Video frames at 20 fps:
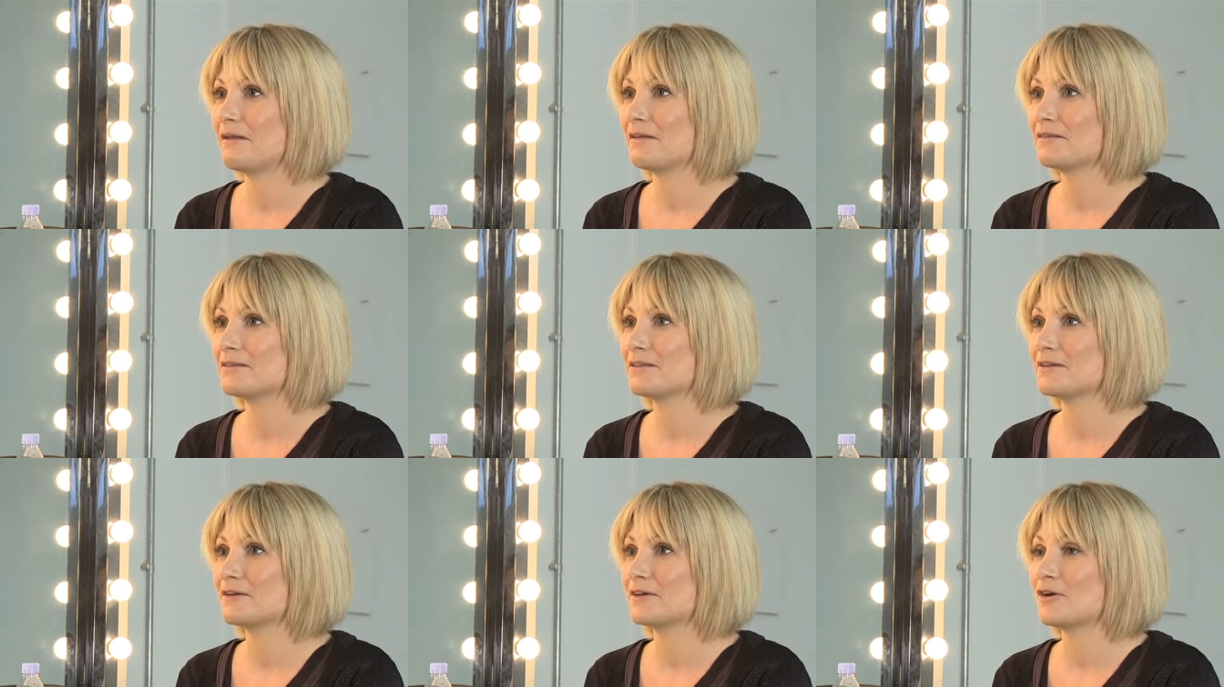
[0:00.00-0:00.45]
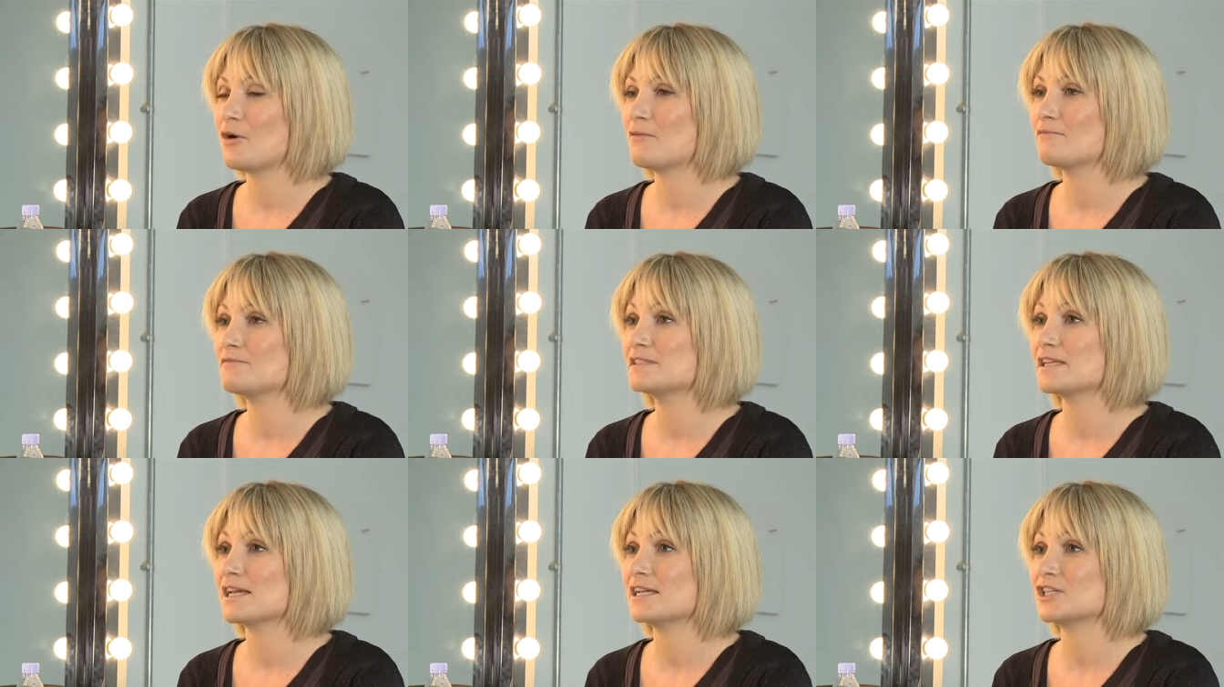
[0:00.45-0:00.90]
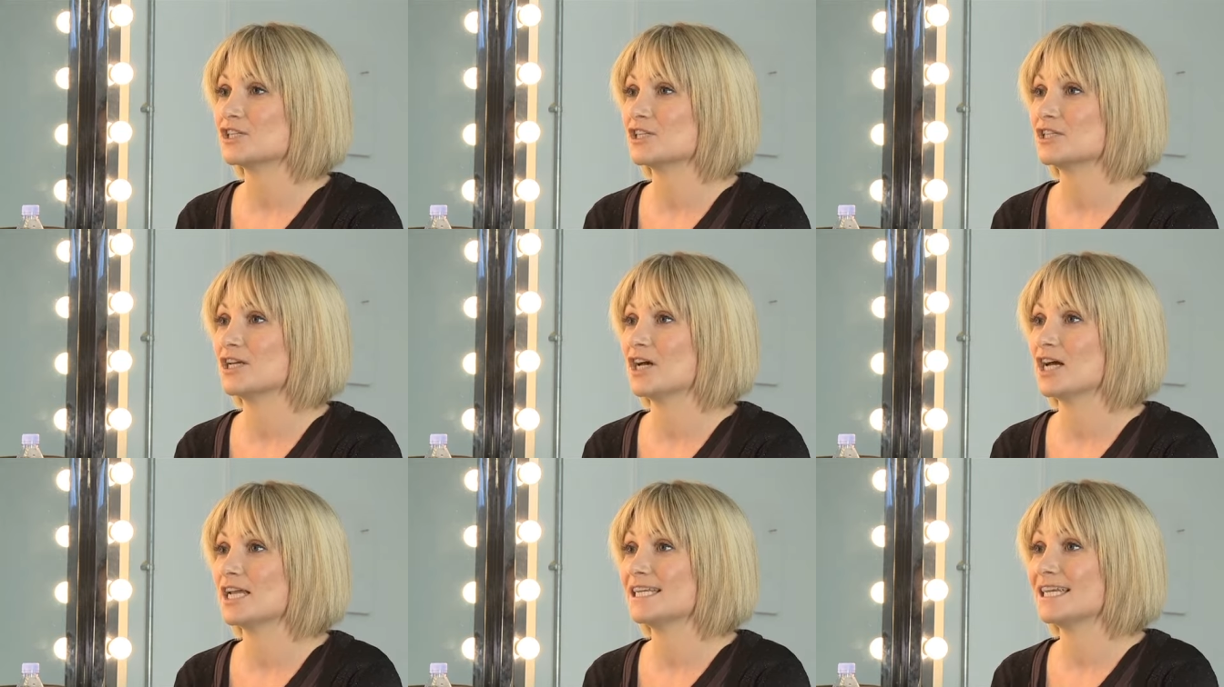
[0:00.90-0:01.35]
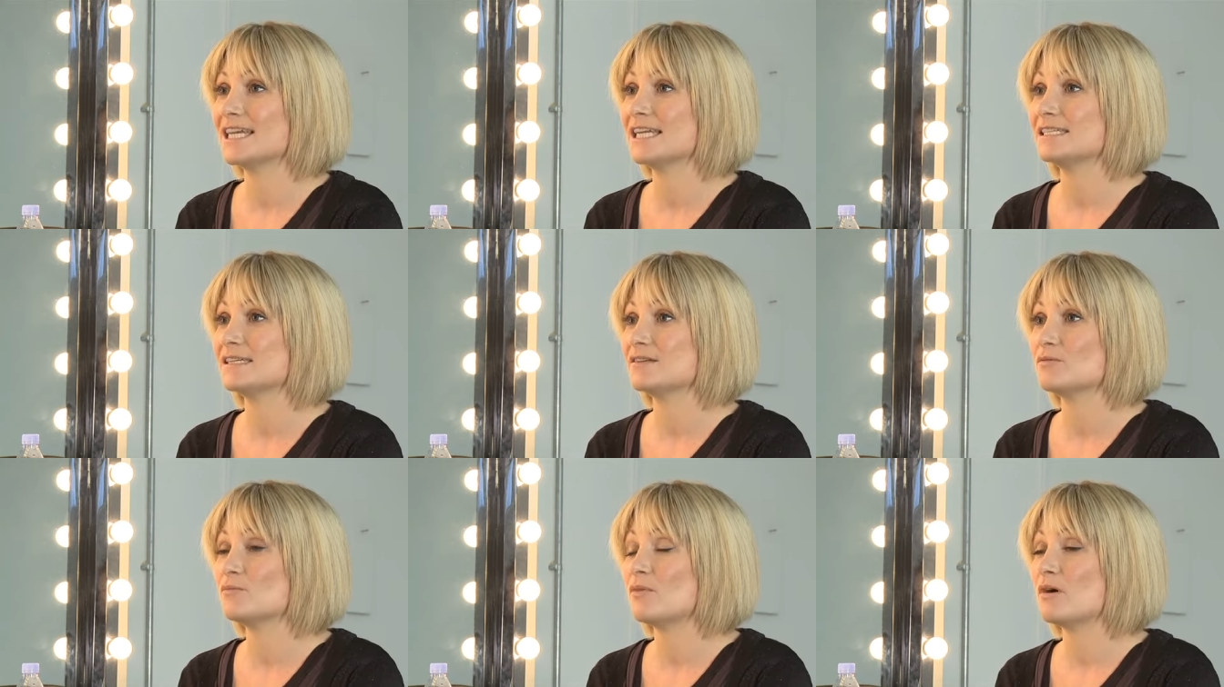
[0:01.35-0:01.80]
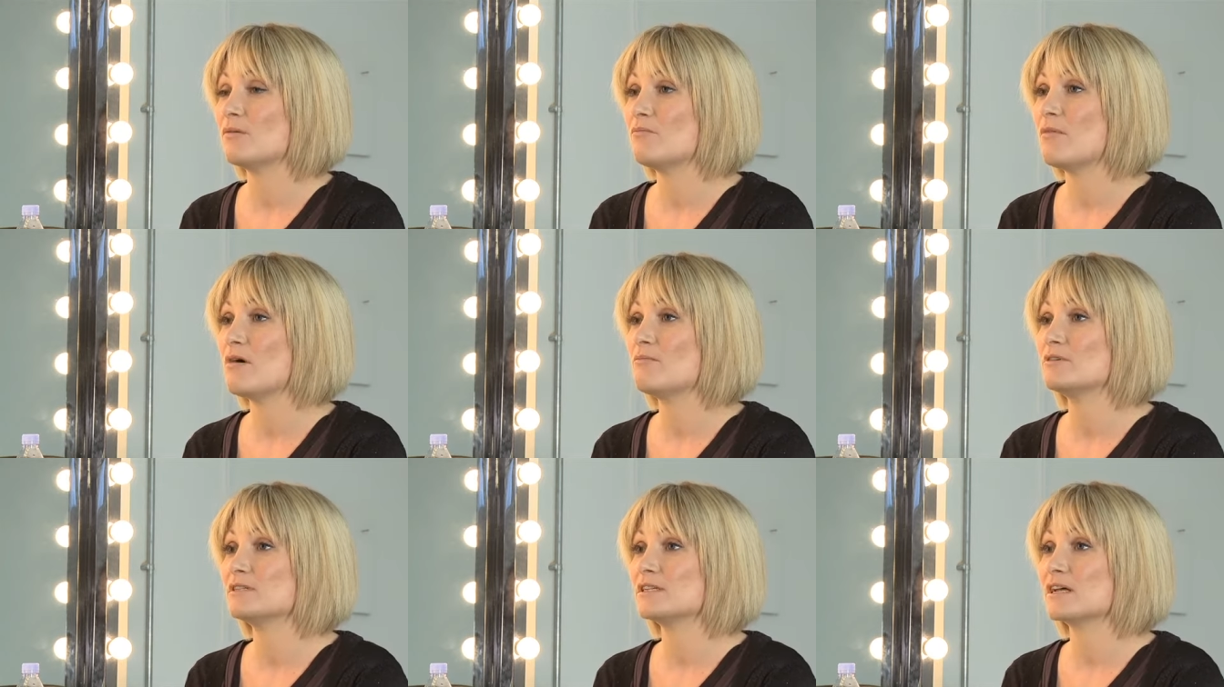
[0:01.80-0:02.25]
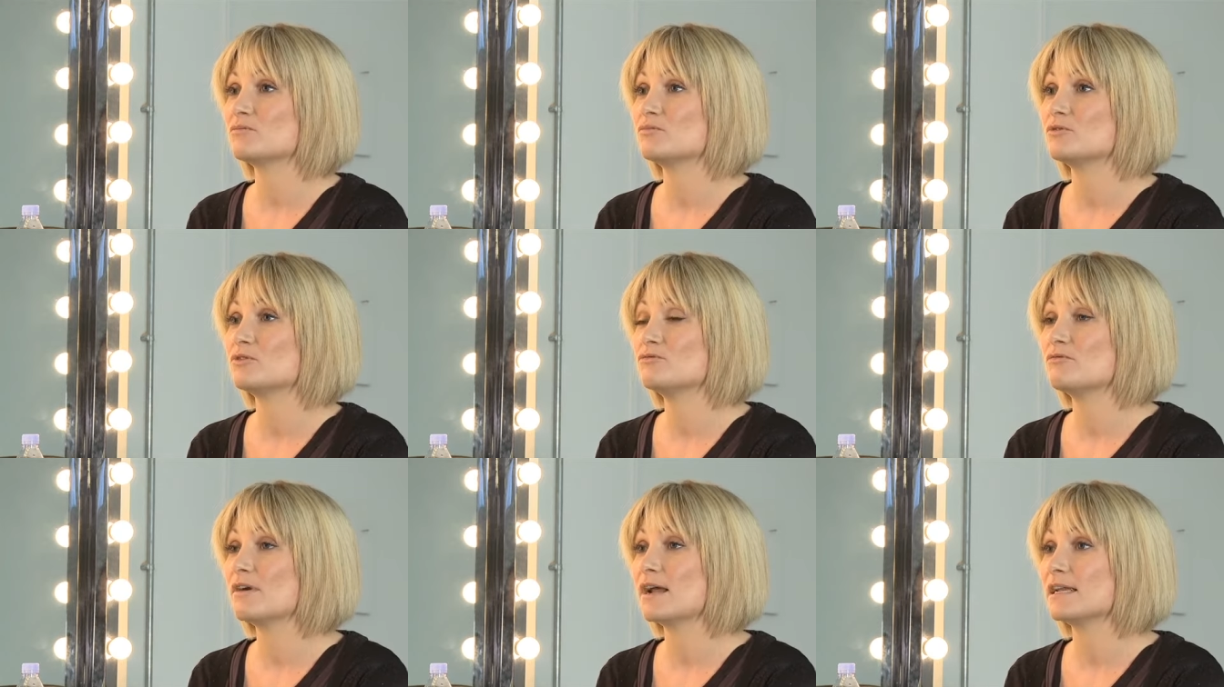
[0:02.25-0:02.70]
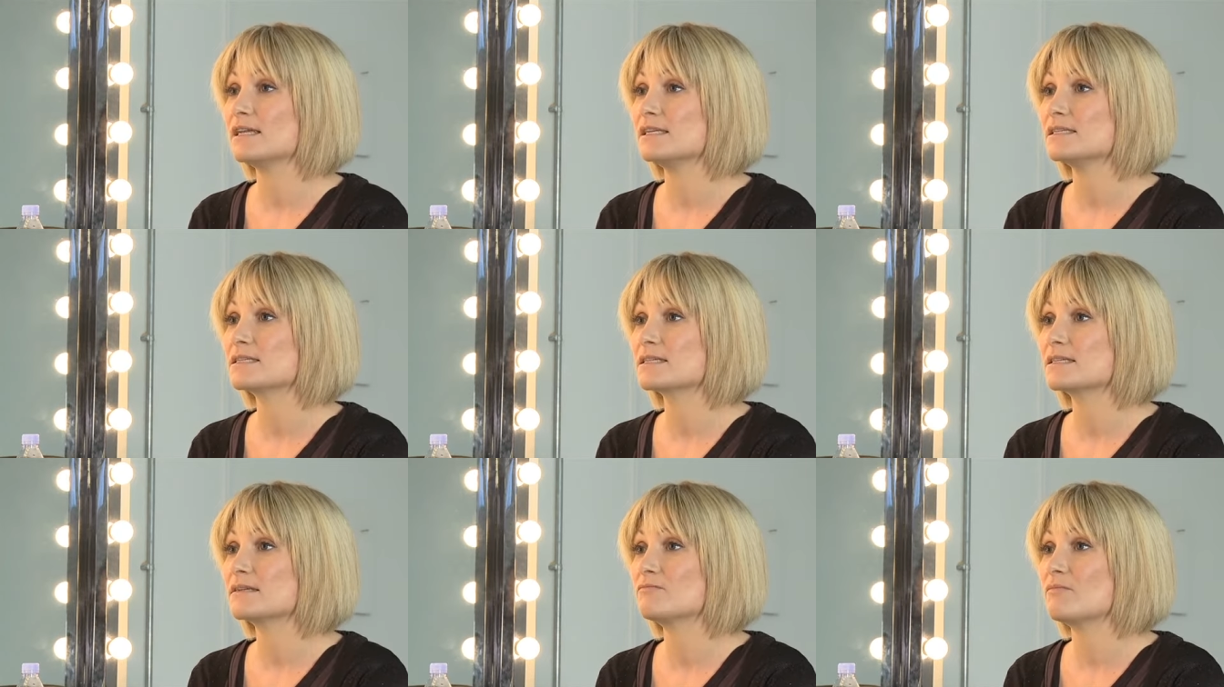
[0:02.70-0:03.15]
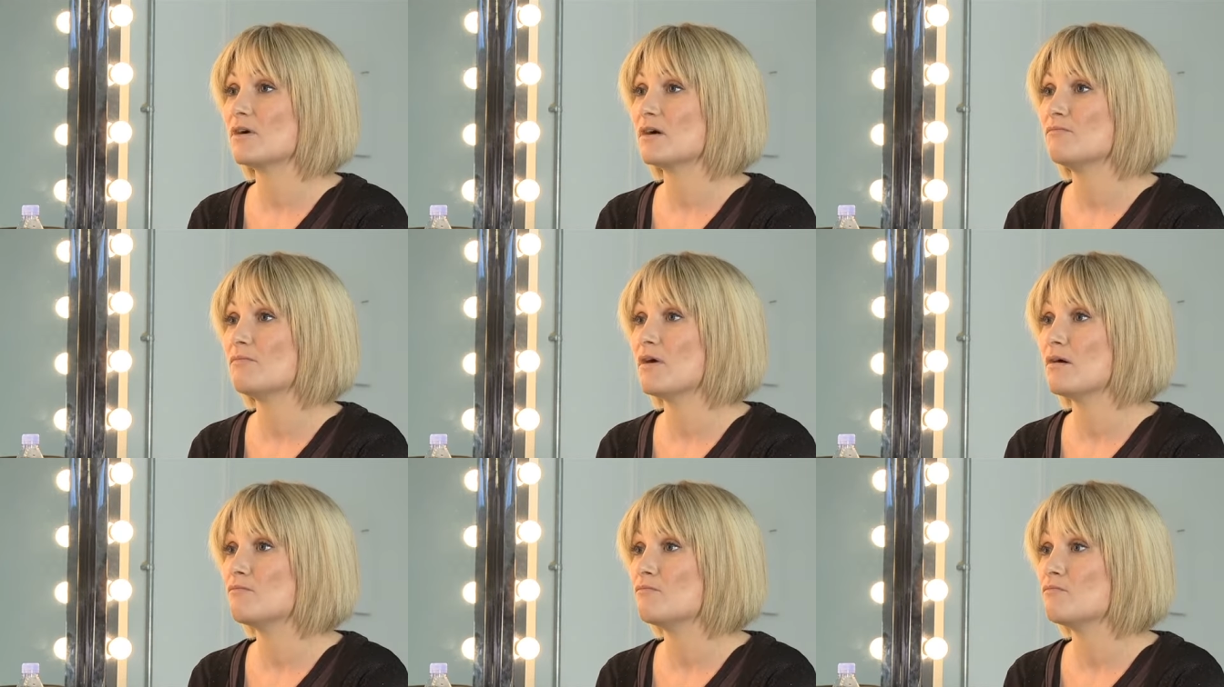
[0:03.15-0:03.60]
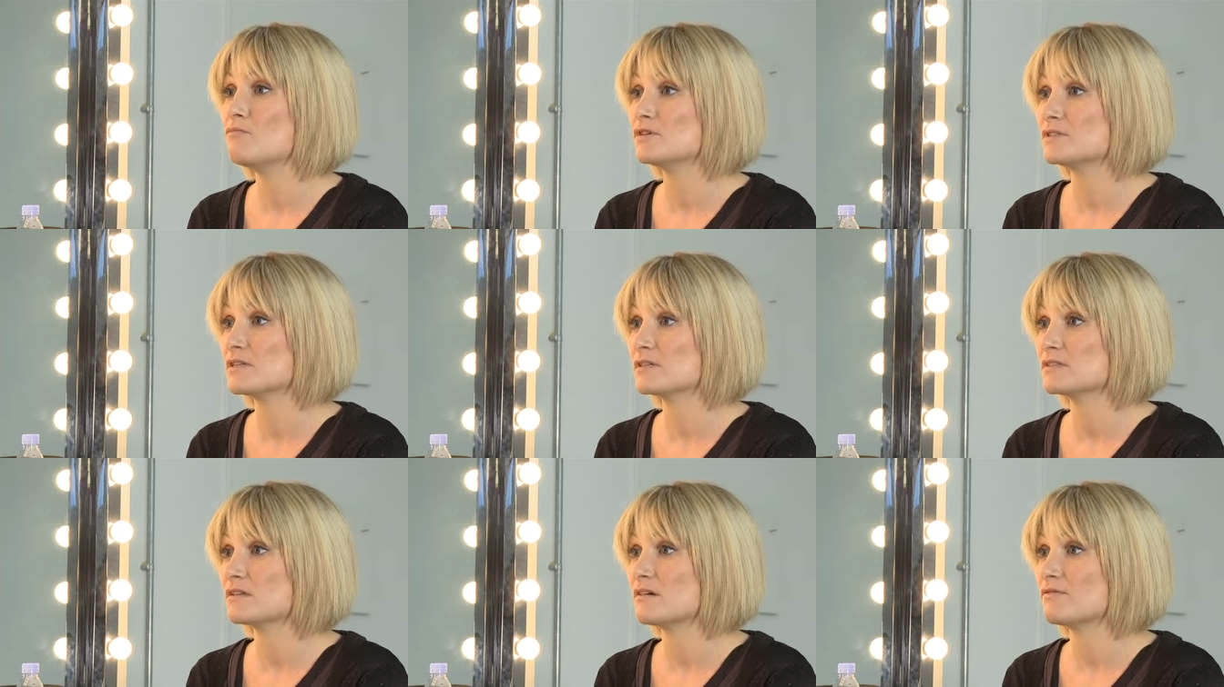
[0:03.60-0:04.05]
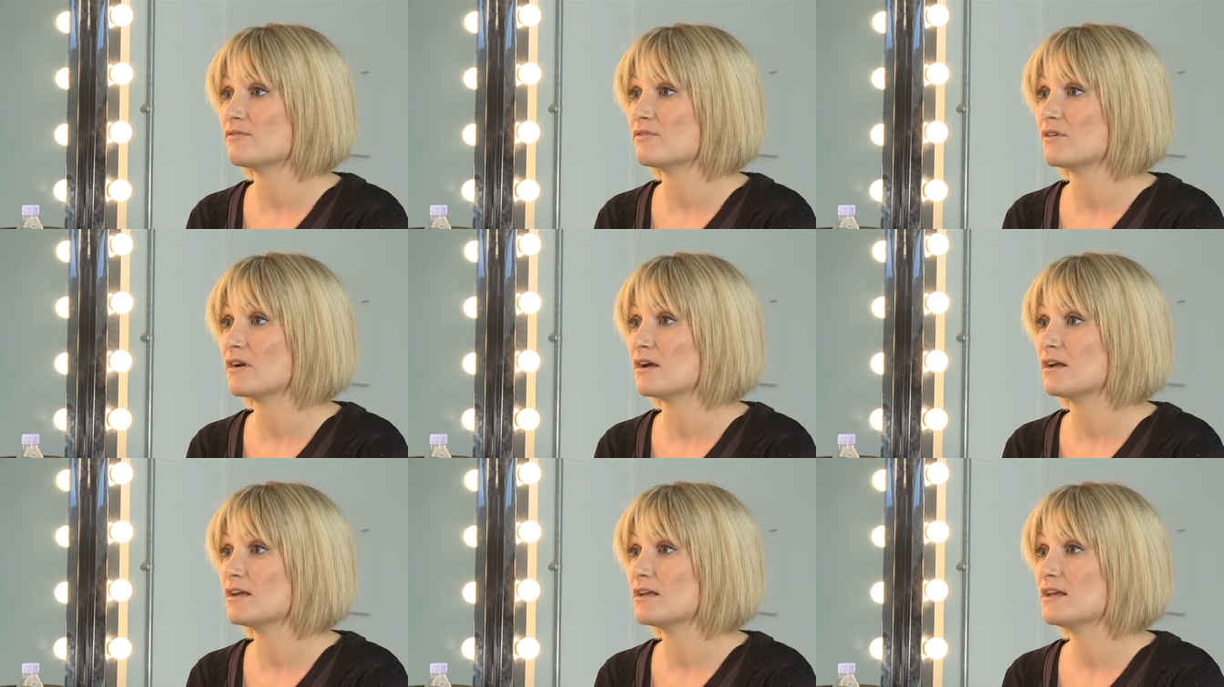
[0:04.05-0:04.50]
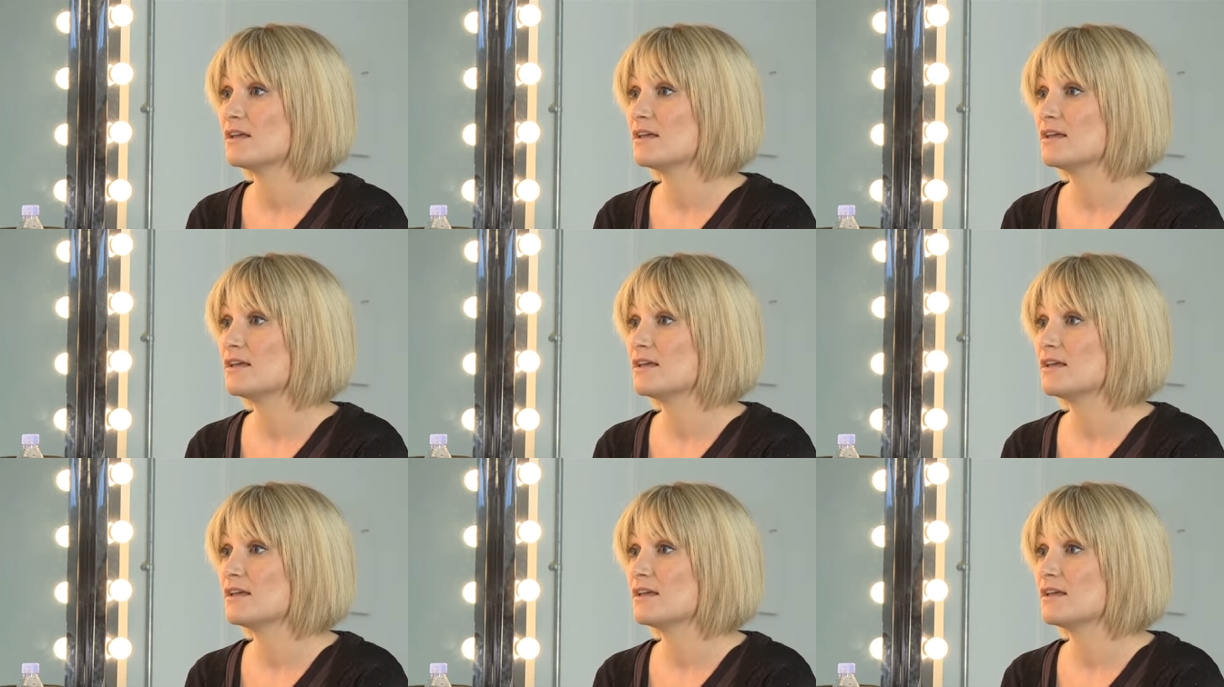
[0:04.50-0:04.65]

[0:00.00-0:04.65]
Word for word: the conversation that I needed. And my mum and dad were great, and my mum was a sufferer.